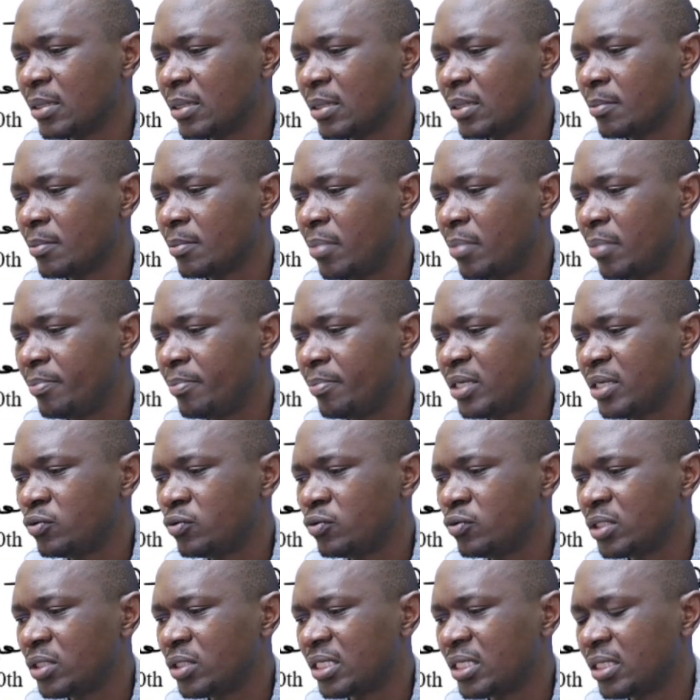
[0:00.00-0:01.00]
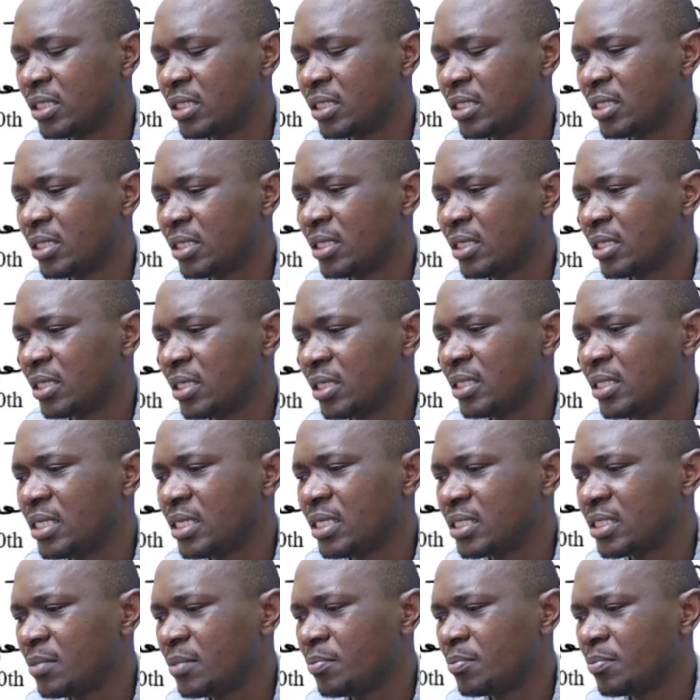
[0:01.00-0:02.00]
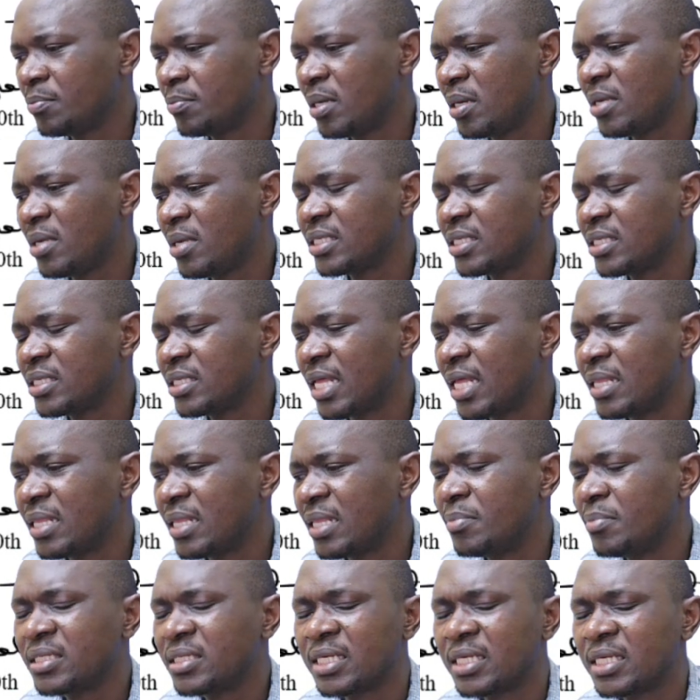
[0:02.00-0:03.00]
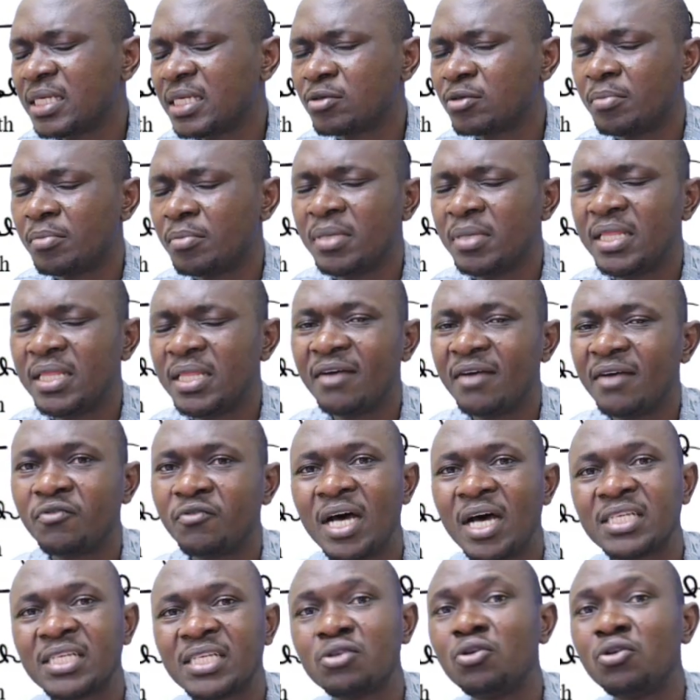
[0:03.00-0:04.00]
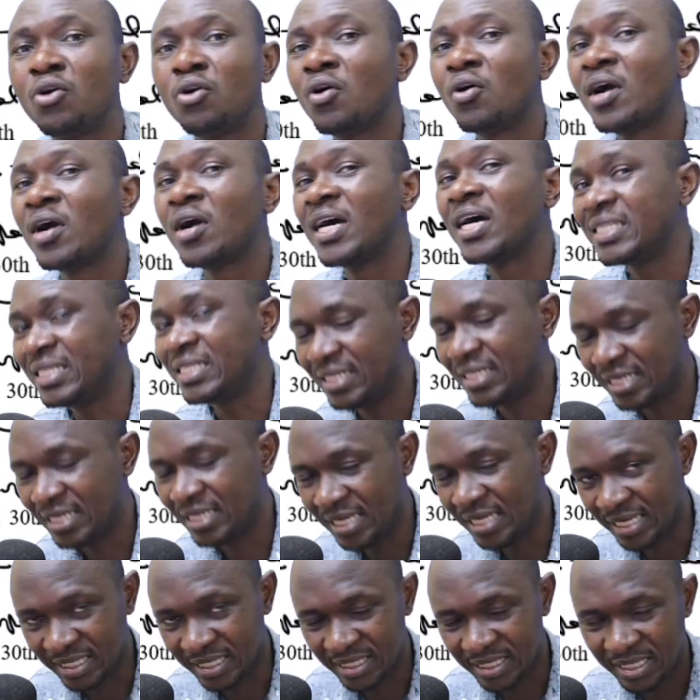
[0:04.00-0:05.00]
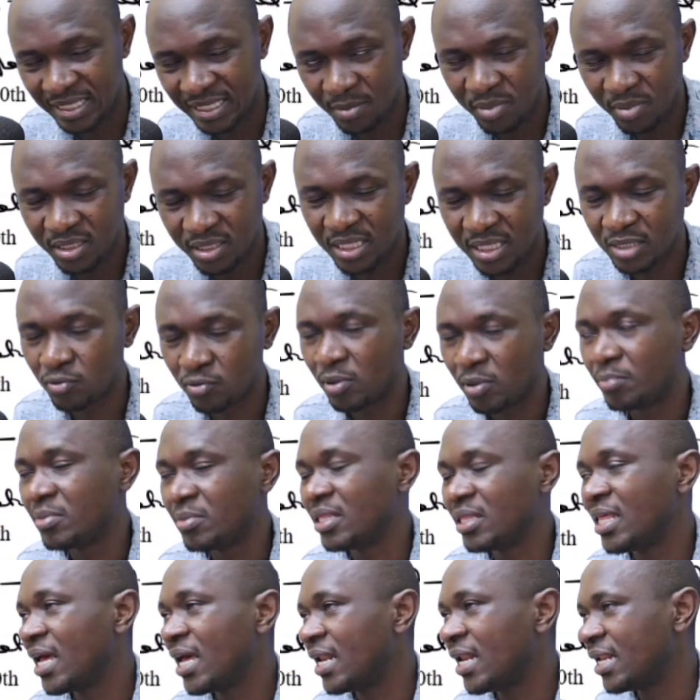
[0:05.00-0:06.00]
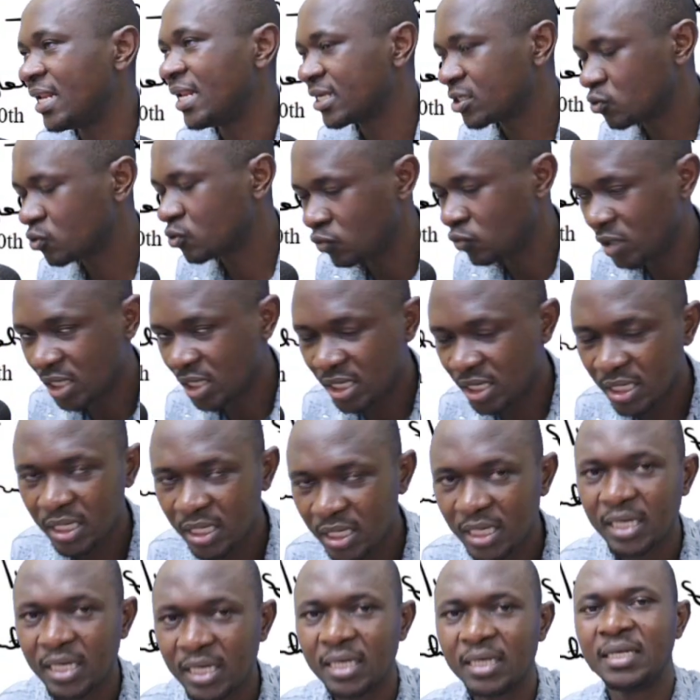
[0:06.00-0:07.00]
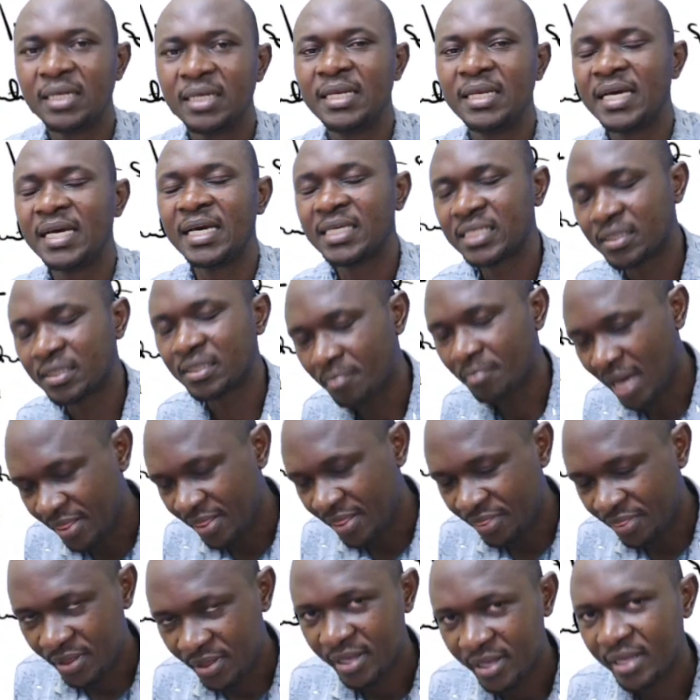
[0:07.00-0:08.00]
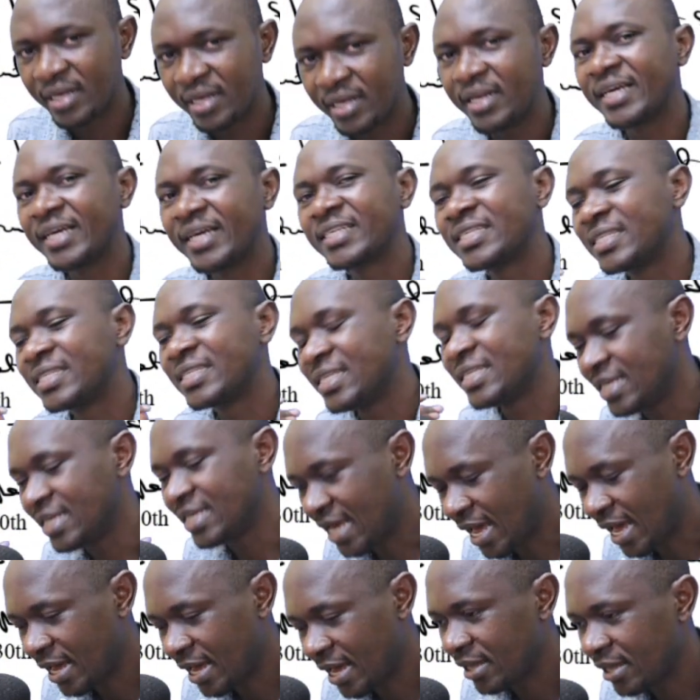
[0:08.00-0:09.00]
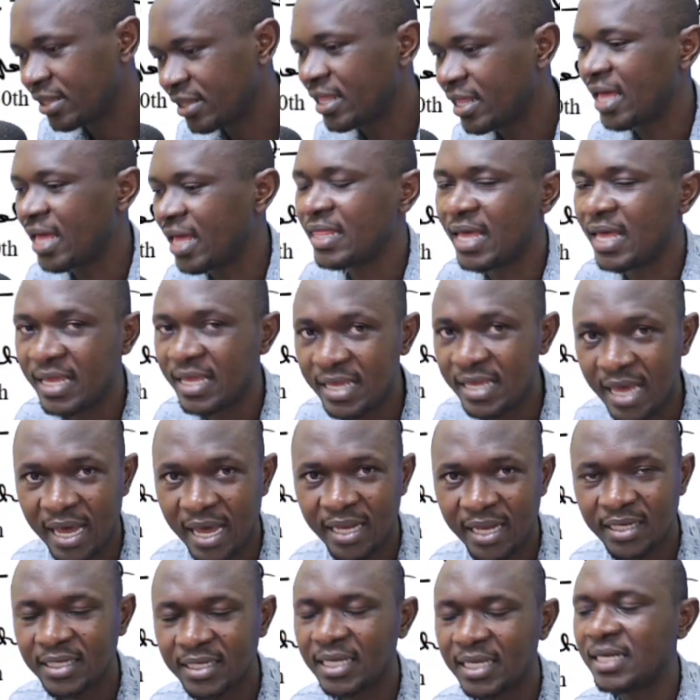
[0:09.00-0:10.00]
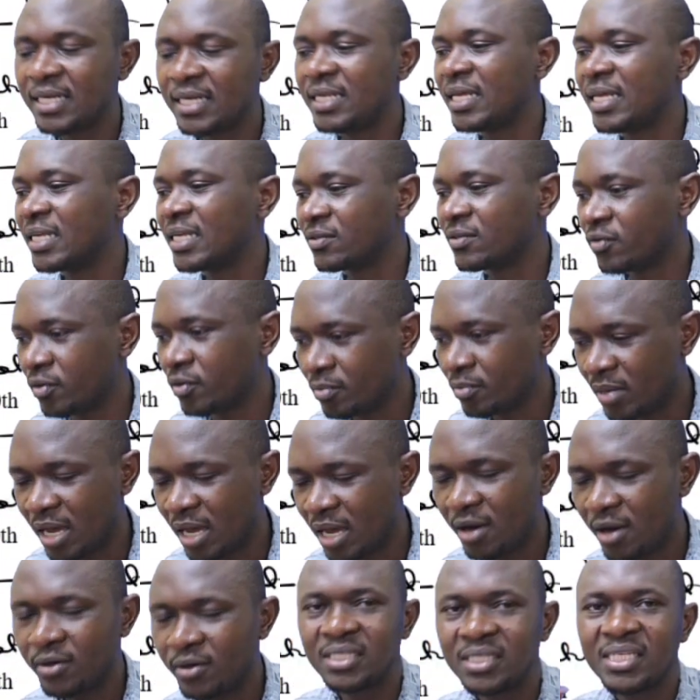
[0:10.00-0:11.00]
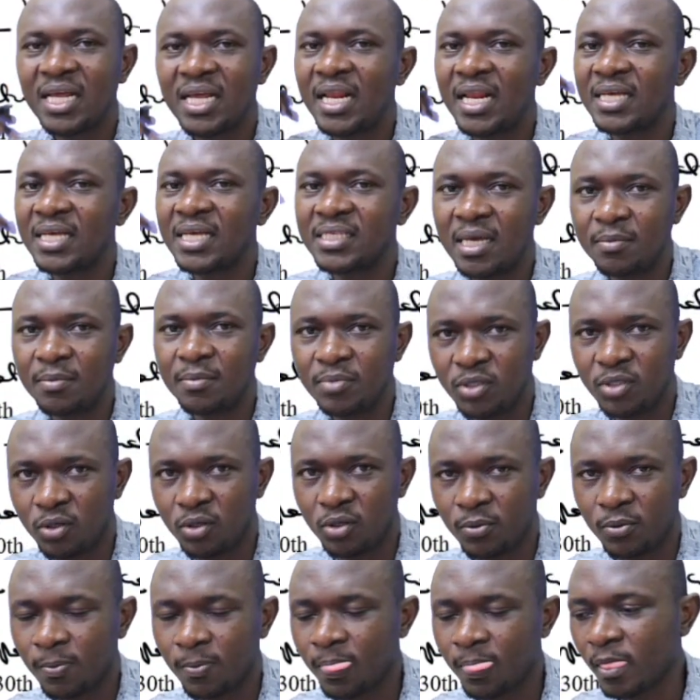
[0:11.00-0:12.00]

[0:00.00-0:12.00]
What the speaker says: Perpetuity. This simply means that the business will be there for as long as it takes. The business will be there next week, next month, next year, the other year, 10 years from now. It's an assumption.